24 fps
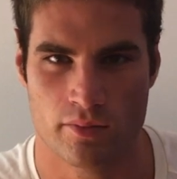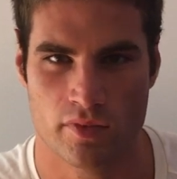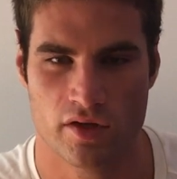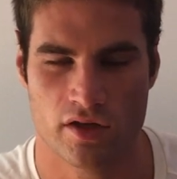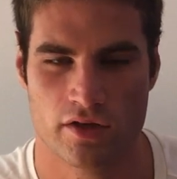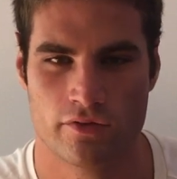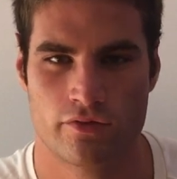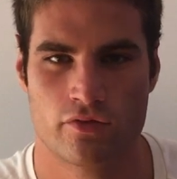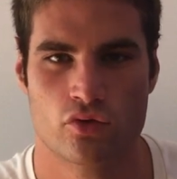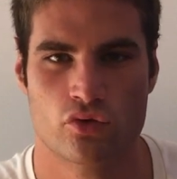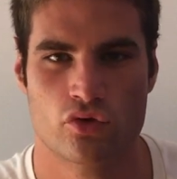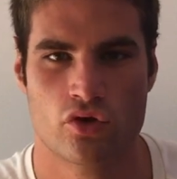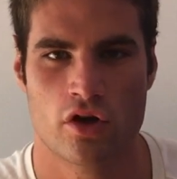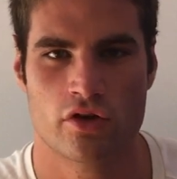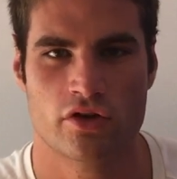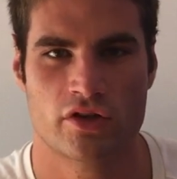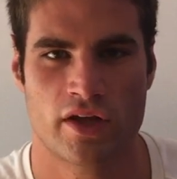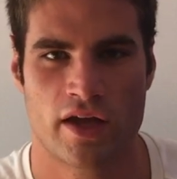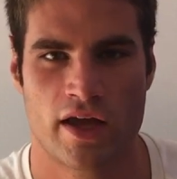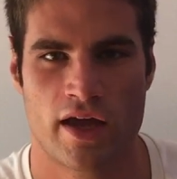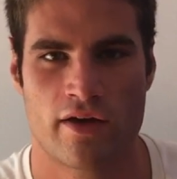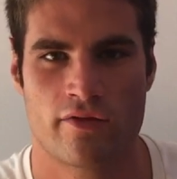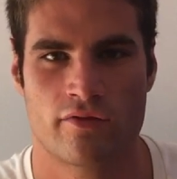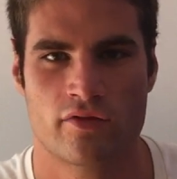if you don't
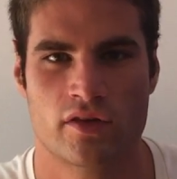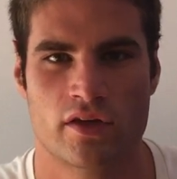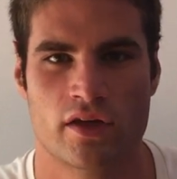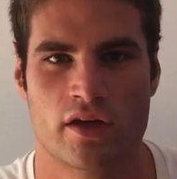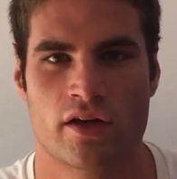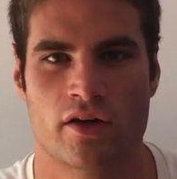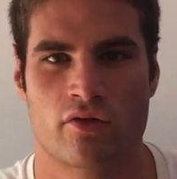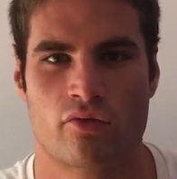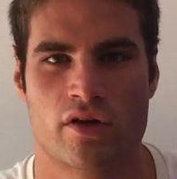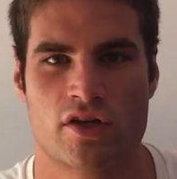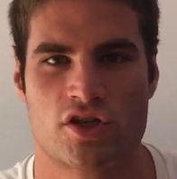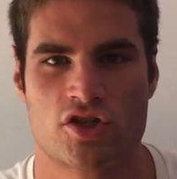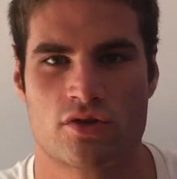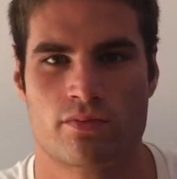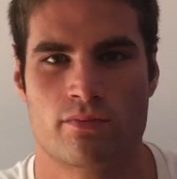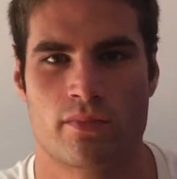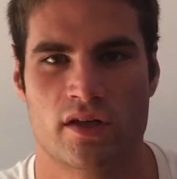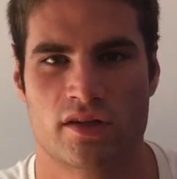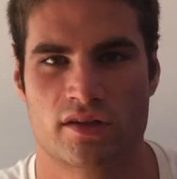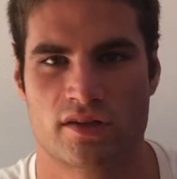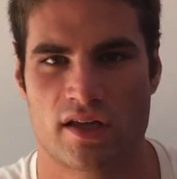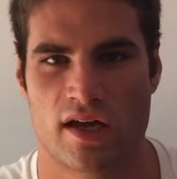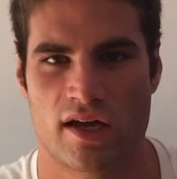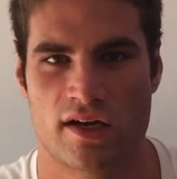have the rich
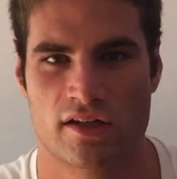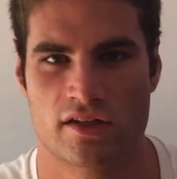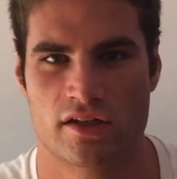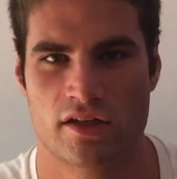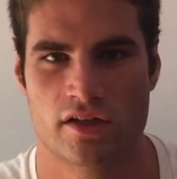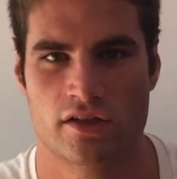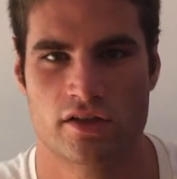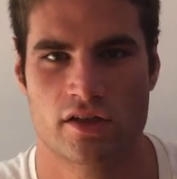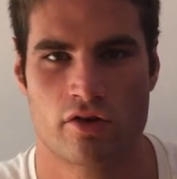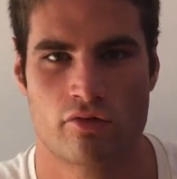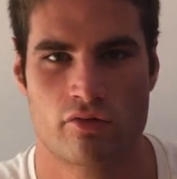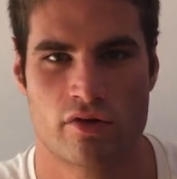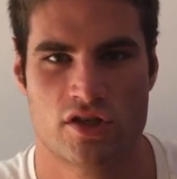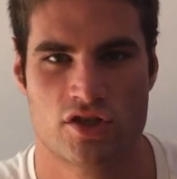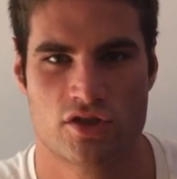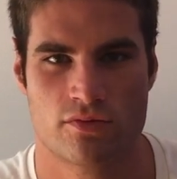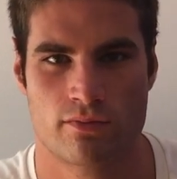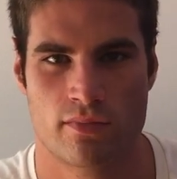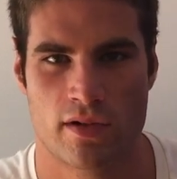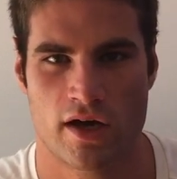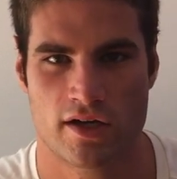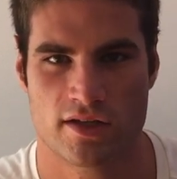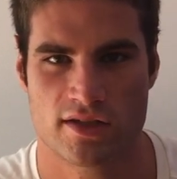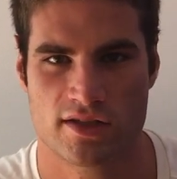mentality, the rich
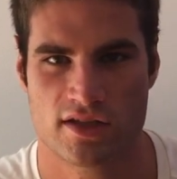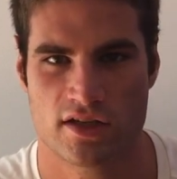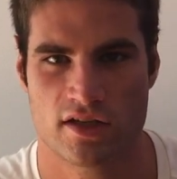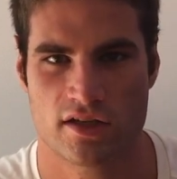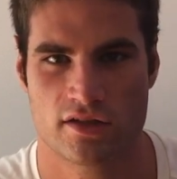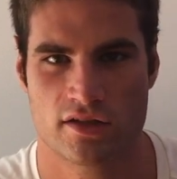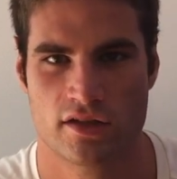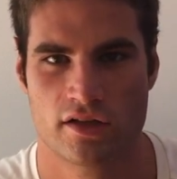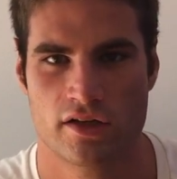mindset,